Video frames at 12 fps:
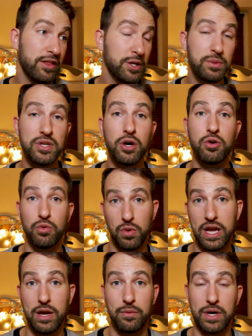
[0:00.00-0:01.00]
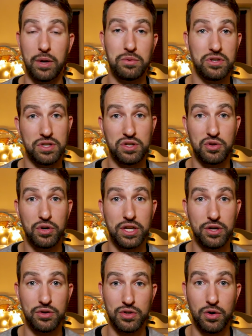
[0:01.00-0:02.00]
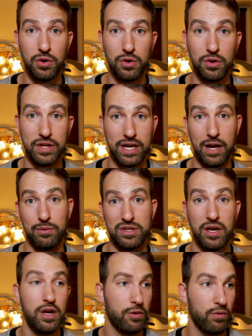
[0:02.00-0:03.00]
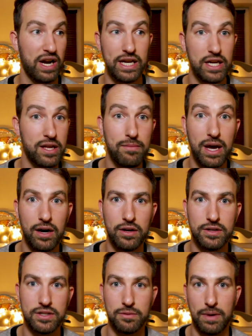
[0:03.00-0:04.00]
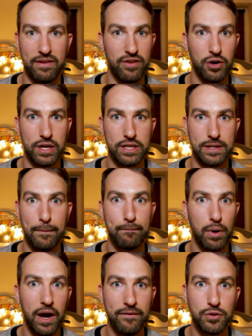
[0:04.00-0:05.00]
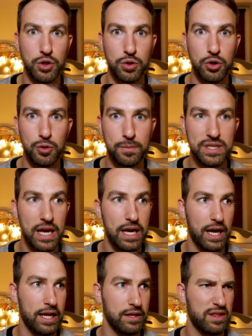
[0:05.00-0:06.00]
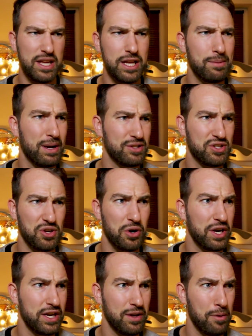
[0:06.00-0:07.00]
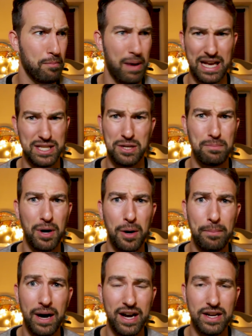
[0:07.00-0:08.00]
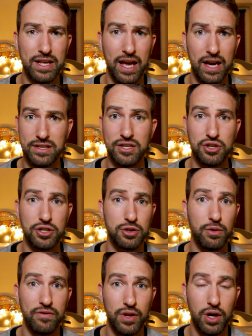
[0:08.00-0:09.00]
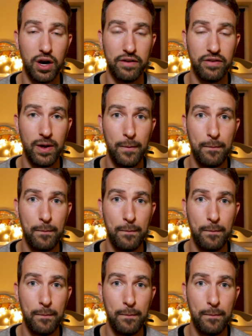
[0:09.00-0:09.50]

this was all great when I was just 30 years old and I was writing emails to my various improv troupes and thinking about starting a basketball podcast and just goofing off.